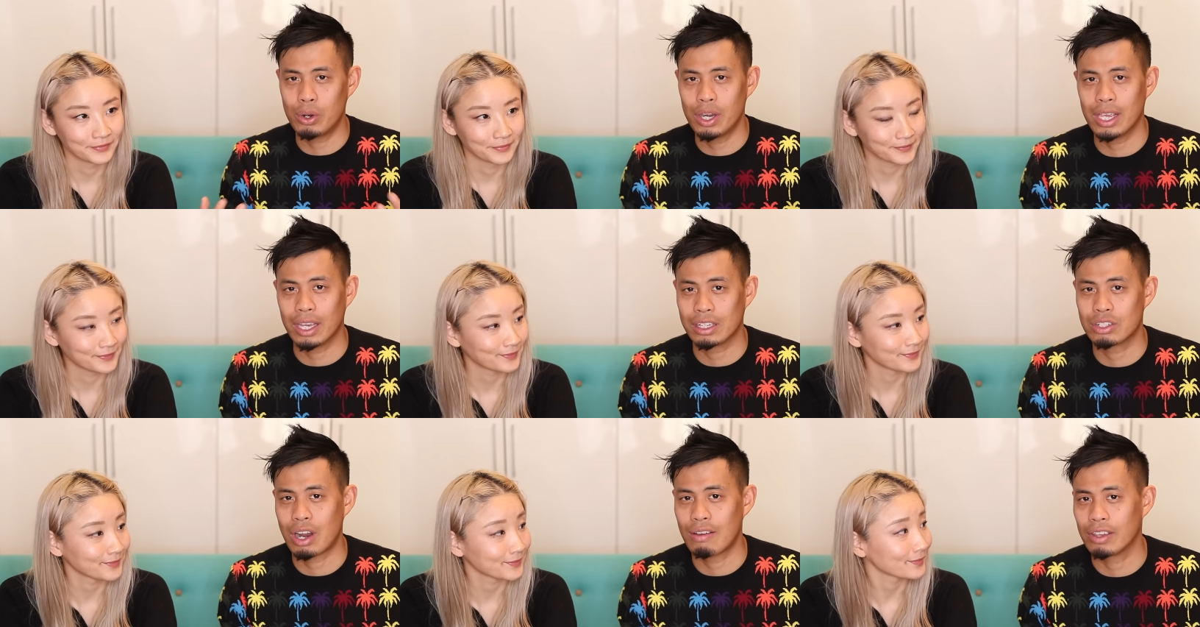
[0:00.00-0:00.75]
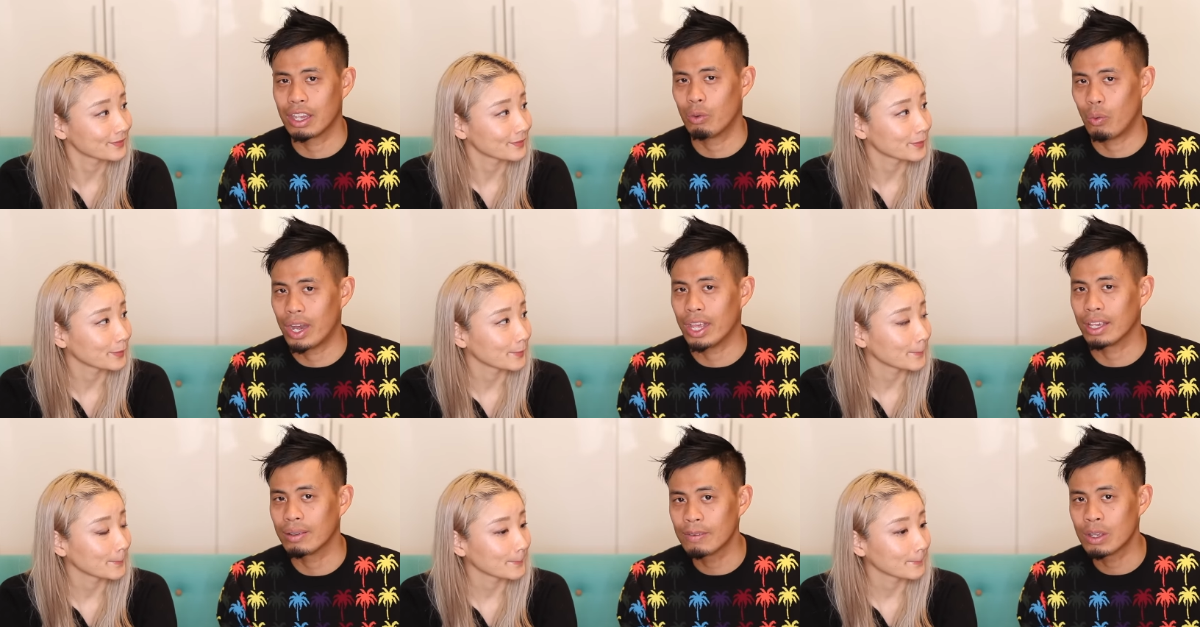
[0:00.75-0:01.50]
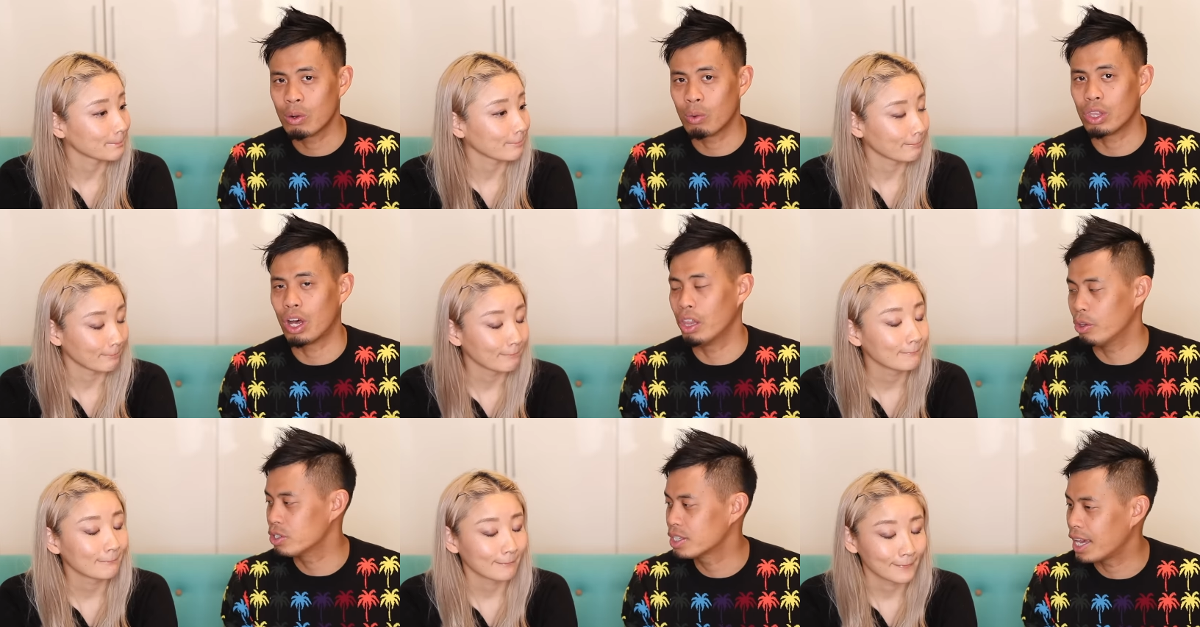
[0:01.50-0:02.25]
Speaker 1: pretty extravagant wedding with
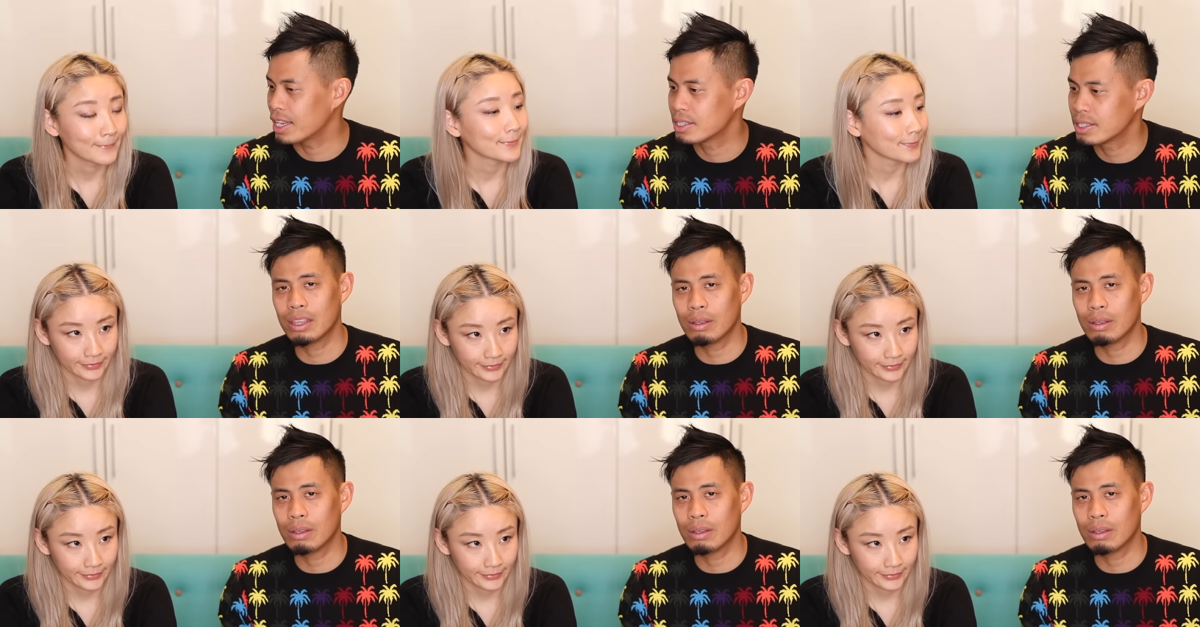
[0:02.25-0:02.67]
all those guests.